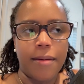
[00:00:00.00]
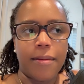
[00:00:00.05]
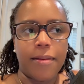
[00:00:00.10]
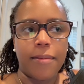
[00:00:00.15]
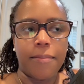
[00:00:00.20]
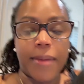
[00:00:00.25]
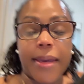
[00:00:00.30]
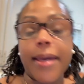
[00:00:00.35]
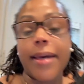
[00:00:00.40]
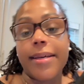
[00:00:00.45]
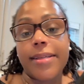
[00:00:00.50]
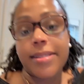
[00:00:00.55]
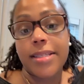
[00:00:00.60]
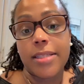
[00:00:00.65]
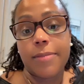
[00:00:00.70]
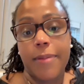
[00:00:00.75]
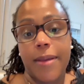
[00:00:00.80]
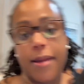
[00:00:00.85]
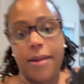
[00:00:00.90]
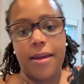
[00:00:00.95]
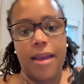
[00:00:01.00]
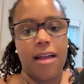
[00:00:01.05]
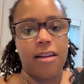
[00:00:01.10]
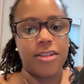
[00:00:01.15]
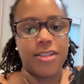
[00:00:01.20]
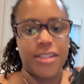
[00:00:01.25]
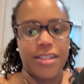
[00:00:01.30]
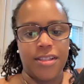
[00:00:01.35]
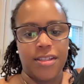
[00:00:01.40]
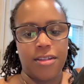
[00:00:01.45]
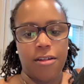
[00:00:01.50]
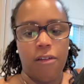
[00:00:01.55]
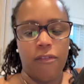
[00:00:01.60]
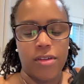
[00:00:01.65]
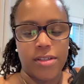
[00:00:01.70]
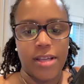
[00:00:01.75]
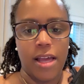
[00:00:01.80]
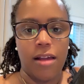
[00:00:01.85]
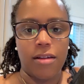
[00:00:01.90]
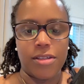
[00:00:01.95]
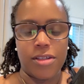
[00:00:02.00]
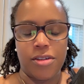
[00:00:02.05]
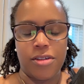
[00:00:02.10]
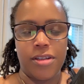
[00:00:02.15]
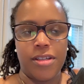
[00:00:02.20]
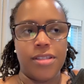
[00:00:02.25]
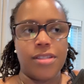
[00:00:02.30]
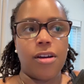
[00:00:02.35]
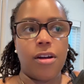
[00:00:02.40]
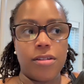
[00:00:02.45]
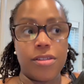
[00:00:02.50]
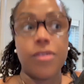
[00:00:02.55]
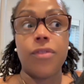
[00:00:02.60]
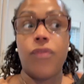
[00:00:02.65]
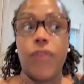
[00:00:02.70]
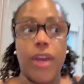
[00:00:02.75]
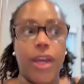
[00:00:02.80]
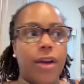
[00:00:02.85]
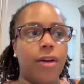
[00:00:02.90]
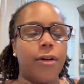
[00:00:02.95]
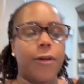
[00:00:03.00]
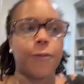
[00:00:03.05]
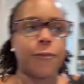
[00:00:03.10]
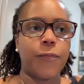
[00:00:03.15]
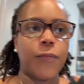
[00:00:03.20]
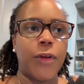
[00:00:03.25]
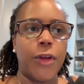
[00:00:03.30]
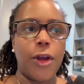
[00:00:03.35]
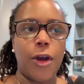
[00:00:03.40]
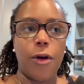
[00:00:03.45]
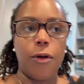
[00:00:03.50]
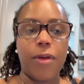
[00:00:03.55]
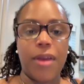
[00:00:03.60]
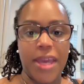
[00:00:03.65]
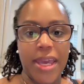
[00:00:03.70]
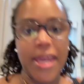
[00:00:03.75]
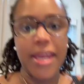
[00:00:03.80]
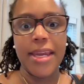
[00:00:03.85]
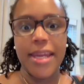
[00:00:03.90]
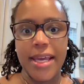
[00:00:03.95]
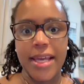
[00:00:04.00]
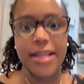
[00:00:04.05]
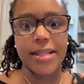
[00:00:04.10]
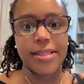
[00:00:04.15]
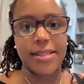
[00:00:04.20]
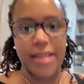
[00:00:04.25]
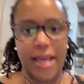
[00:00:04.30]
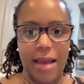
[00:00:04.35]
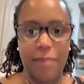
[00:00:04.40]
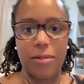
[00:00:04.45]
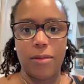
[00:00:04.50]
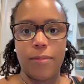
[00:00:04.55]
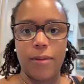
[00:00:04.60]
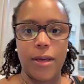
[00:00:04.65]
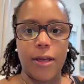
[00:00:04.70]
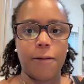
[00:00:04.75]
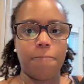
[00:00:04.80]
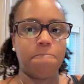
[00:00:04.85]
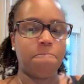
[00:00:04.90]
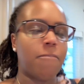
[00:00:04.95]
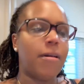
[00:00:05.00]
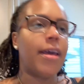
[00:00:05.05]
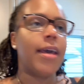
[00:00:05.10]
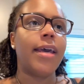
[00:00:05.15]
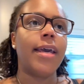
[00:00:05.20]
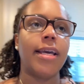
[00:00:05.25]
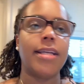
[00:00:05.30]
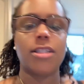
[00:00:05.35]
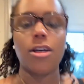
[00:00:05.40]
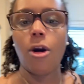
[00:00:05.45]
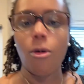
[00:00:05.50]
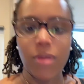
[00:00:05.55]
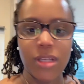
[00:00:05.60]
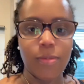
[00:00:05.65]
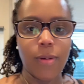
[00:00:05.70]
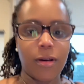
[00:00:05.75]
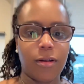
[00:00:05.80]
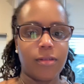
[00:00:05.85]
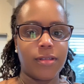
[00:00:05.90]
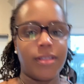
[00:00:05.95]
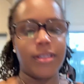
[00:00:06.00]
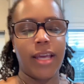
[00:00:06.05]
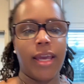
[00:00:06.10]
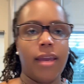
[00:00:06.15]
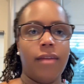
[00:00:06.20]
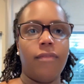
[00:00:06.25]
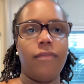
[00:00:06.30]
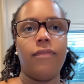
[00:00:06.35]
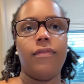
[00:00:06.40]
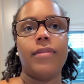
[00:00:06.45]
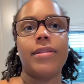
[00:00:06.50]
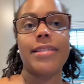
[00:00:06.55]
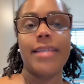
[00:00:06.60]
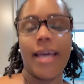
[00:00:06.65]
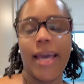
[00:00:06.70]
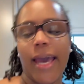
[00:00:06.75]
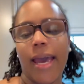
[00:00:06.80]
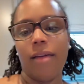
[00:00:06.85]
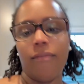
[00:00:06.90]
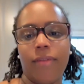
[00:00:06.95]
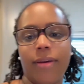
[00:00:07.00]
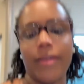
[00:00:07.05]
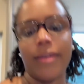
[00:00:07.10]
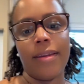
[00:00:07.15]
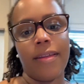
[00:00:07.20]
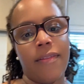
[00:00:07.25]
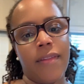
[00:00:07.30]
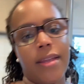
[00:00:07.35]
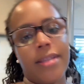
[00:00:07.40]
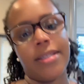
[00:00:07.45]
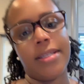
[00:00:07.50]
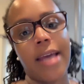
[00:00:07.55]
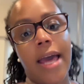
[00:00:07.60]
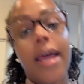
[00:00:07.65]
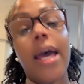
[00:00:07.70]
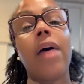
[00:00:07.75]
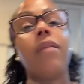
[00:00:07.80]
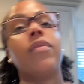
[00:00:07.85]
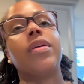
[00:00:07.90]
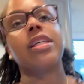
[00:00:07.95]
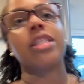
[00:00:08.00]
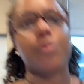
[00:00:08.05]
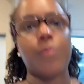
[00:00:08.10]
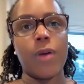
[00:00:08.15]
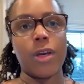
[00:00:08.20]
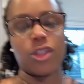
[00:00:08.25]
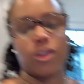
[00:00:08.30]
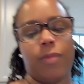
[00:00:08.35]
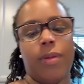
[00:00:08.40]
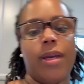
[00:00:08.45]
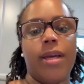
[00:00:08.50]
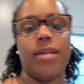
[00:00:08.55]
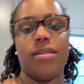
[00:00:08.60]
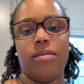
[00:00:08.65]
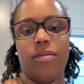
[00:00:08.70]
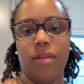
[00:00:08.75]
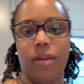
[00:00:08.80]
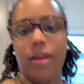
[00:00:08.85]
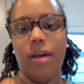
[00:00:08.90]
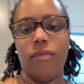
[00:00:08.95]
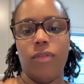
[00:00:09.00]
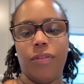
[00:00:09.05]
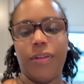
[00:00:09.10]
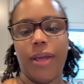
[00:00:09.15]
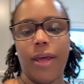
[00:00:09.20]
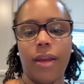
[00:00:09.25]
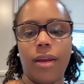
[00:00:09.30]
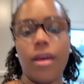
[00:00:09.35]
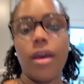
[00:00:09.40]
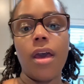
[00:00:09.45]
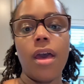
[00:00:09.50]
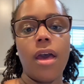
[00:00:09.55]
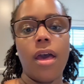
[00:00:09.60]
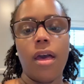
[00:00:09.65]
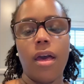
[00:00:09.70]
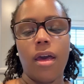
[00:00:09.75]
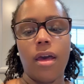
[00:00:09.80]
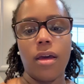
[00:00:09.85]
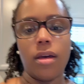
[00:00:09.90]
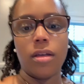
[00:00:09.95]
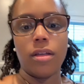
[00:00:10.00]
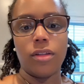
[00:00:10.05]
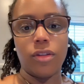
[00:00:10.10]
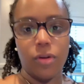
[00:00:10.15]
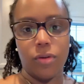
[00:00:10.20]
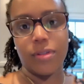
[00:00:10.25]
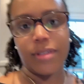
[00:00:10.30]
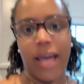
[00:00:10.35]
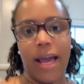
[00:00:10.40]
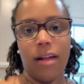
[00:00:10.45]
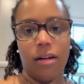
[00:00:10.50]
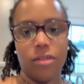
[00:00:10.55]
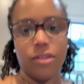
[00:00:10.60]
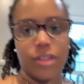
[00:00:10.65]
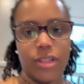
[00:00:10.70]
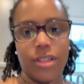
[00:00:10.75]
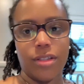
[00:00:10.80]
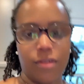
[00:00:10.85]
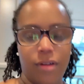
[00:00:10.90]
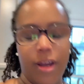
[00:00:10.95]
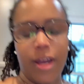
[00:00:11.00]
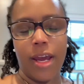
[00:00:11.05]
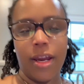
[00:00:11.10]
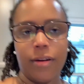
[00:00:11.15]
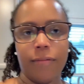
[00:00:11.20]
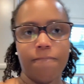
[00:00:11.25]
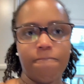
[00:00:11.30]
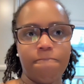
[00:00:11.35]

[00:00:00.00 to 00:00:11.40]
because his peanut allergies and shellfish allergies are severe, he needs the EpiPen. It's always better safe to have it than to not have it, especially because of the level that those allergies are at.